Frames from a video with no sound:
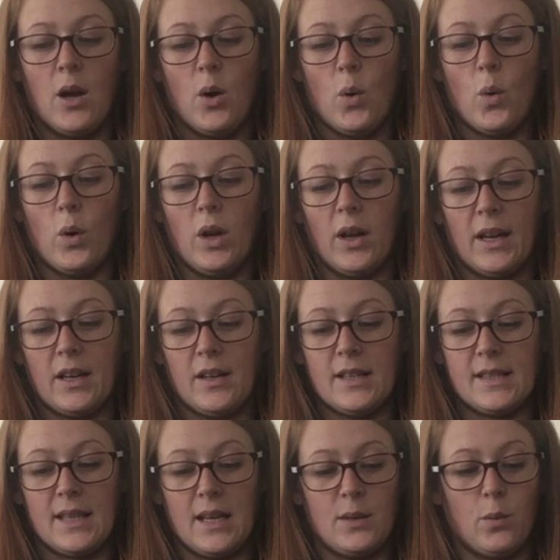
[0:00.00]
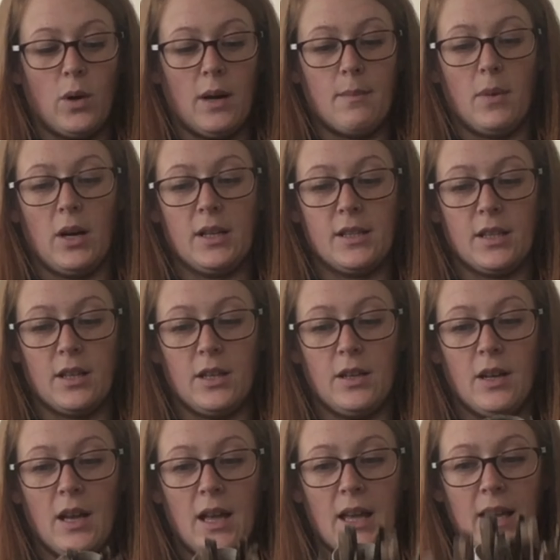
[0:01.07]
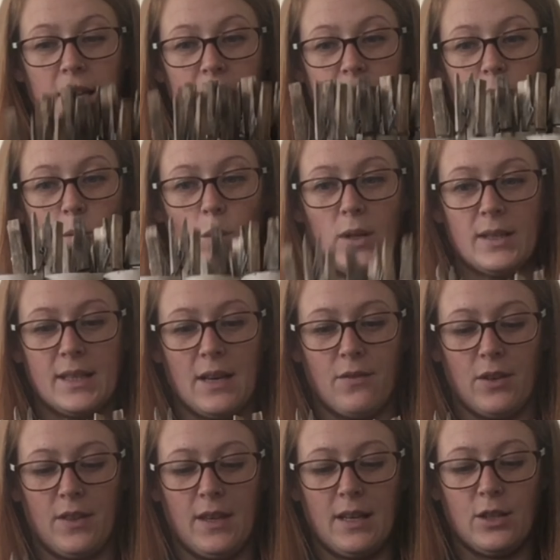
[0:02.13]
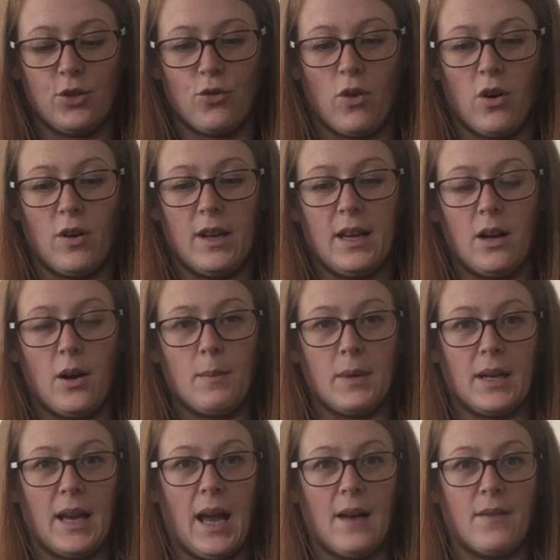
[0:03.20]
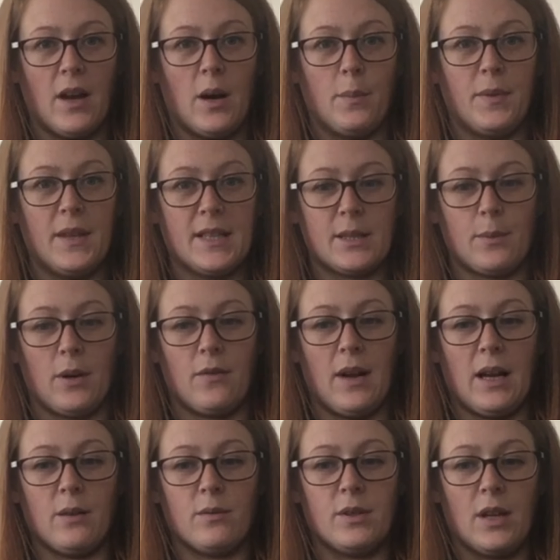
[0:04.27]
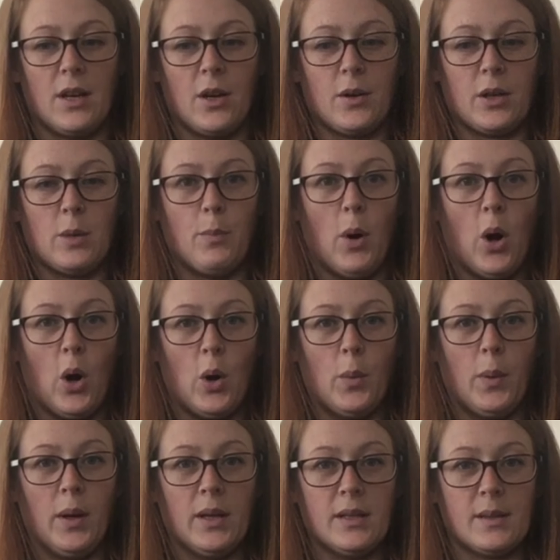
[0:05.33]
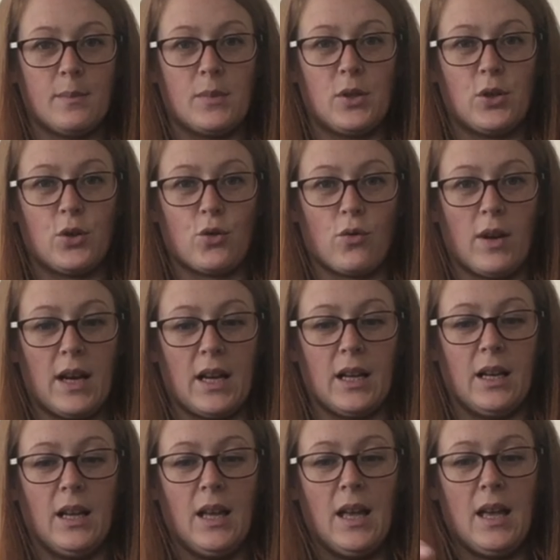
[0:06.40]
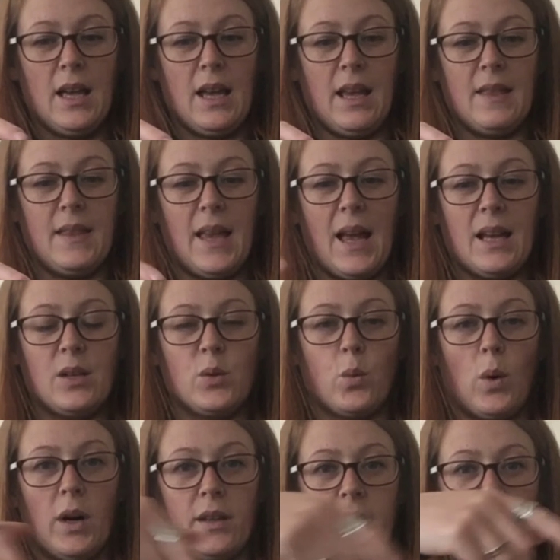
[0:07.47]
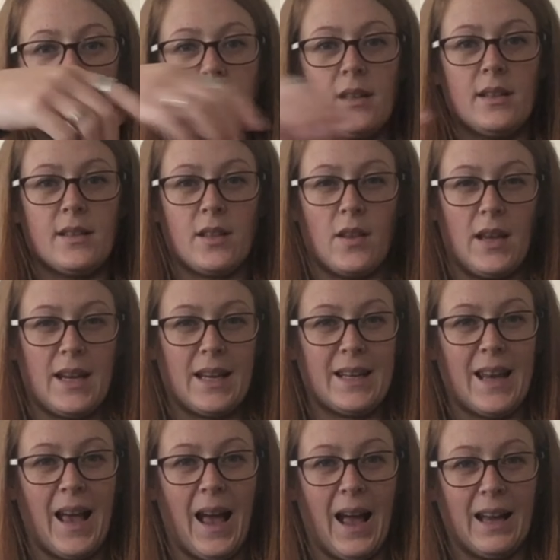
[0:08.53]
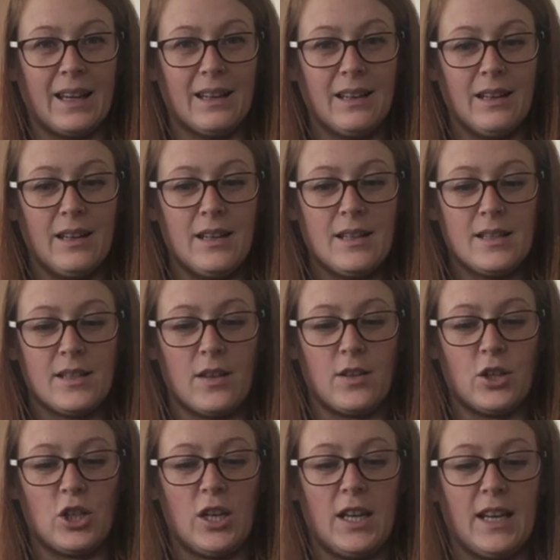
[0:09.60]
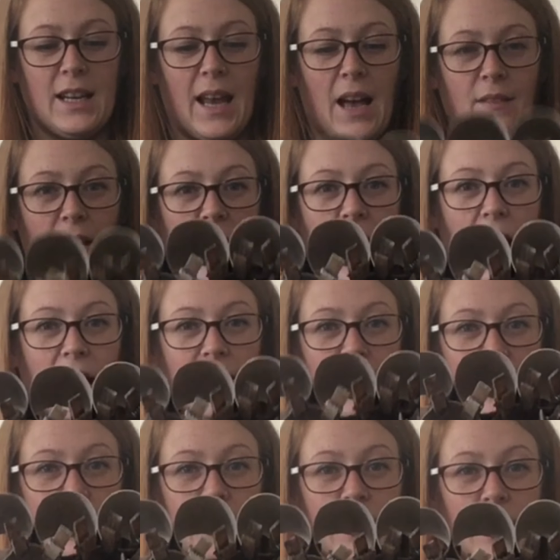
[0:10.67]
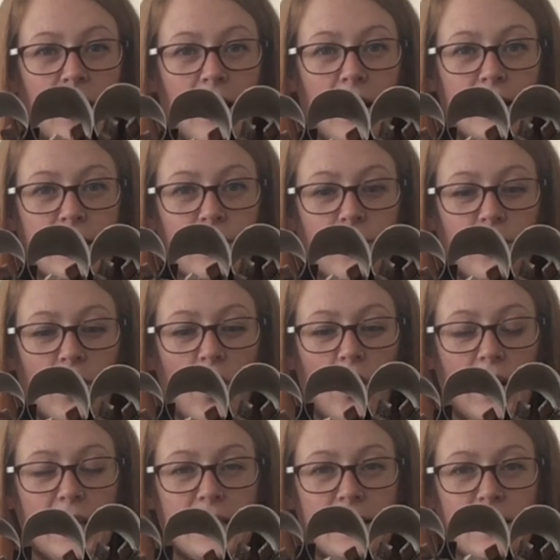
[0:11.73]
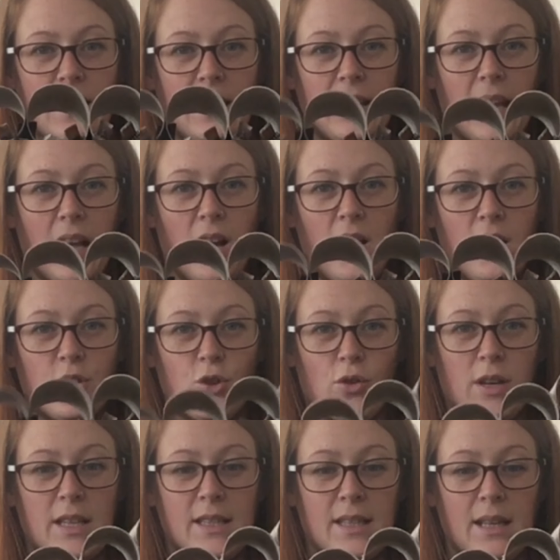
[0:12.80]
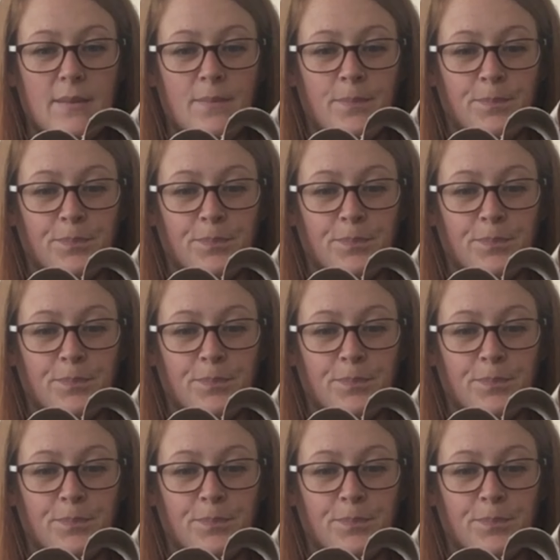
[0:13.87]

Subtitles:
Or like I said, what I might do is once everything's dry, I'm going to have it up this way round, and I'm going to pop some string in the end ones so that it can hang, so that she can have it hanging at different heights and get her treats in.